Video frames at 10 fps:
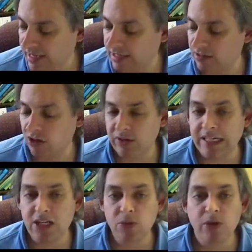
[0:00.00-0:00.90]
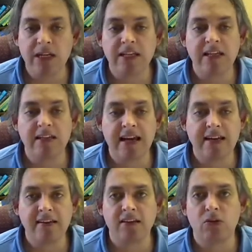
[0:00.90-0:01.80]
And so each one of these
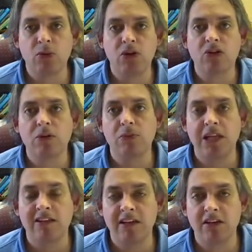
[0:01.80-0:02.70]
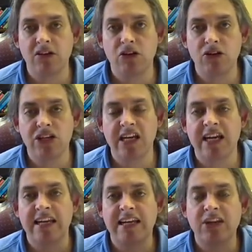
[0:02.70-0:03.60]
acids will completely
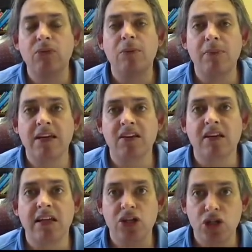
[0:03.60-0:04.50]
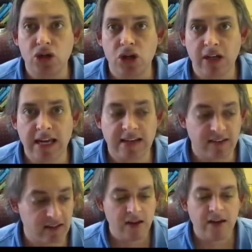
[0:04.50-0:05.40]
dissociate, and that's what makes it a strong
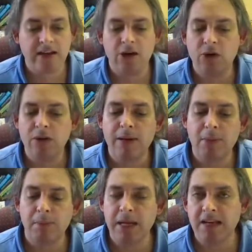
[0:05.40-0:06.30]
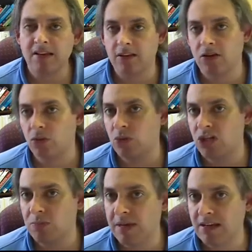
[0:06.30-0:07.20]
acid. Now what about bases?
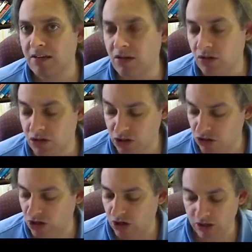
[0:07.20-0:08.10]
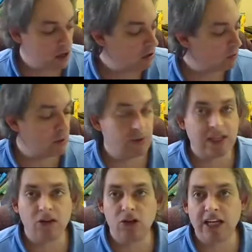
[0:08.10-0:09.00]
Which bases are strong? Well, we
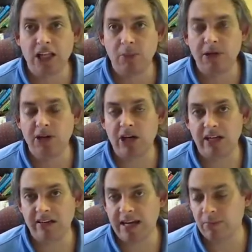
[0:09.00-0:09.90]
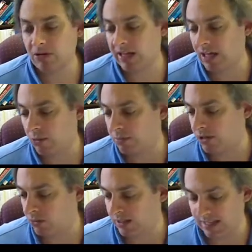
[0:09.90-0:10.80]
can look at the periodic table to help
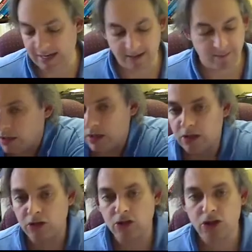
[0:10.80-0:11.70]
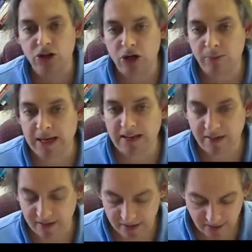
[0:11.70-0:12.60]
us with that. Your strong
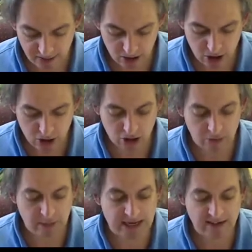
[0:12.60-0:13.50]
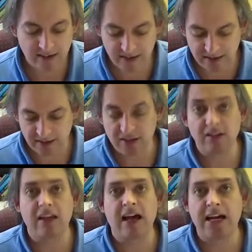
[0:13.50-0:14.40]
bases are bases,
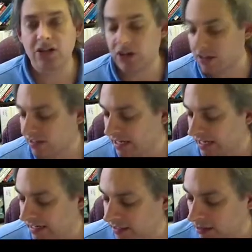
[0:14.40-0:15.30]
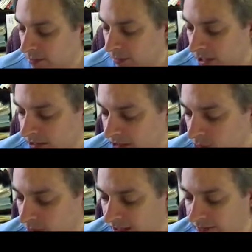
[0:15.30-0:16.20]
the hydroxides bonded
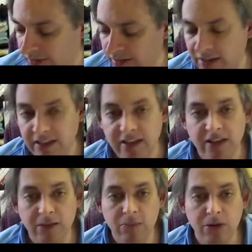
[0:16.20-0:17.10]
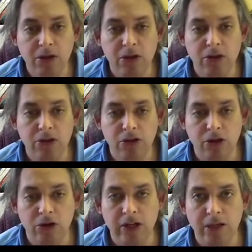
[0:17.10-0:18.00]
with lithium,
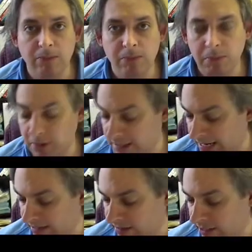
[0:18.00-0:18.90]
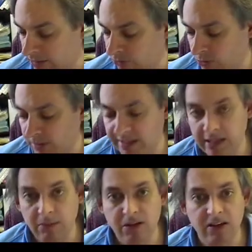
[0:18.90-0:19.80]
sodium, potassium,
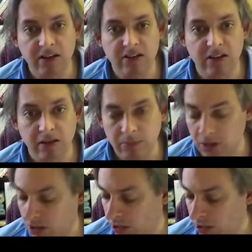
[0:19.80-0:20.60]
rubidium, and cesium.